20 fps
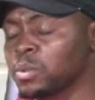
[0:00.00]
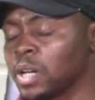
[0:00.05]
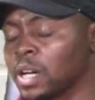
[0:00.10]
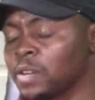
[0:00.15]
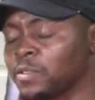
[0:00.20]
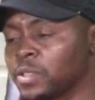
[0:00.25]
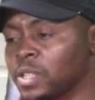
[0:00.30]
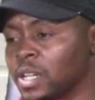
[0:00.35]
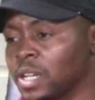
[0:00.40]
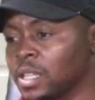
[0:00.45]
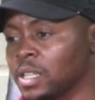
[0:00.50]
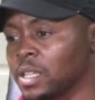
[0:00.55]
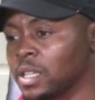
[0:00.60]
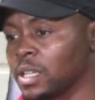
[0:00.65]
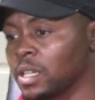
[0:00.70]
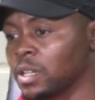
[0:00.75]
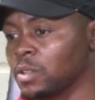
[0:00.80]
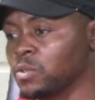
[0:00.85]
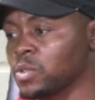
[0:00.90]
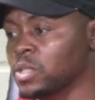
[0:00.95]
after they
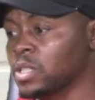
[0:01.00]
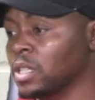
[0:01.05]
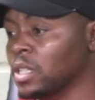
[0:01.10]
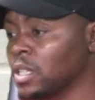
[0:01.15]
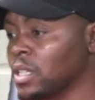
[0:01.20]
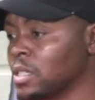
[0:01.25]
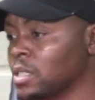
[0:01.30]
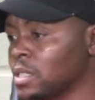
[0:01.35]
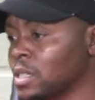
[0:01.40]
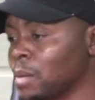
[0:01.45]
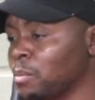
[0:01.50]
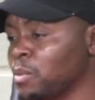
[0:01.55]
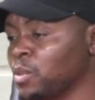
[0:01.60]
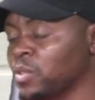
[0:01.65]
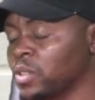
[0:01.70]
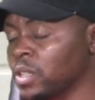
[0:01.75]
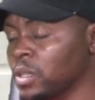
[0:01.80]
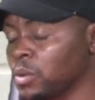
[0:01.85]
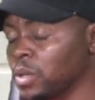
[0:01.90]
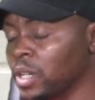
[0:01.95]
have seen some of
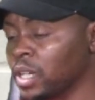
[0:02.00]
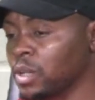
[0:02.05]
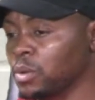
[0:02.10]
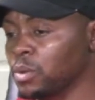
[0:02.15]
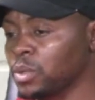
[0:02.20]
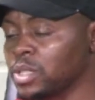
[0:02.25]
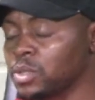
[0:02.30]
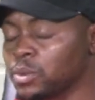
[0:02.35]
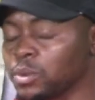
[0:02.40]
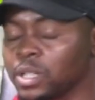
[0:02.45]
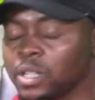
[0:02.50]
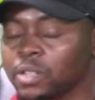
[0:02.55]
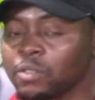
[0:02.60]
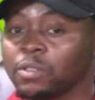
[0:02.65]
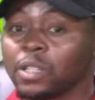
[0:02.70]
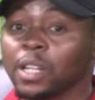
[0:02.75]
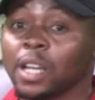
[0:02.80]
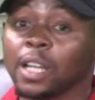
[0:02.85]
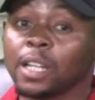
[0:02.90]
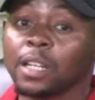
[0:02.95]
the work which we have
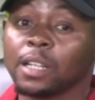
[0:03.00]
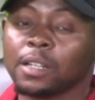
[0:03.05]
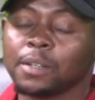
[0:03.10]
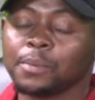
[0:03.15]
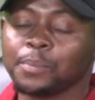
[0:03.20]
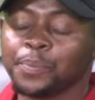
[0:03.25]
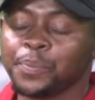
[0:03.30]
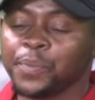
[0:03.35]
done